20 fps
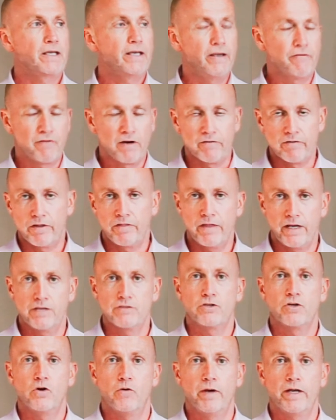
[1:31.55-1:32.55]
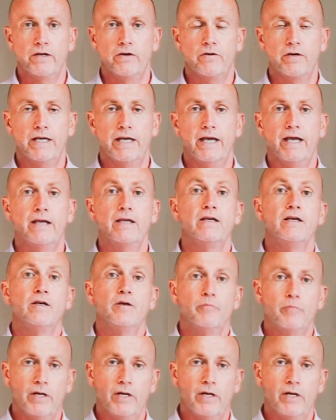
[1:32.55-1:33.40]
if everything's going okay.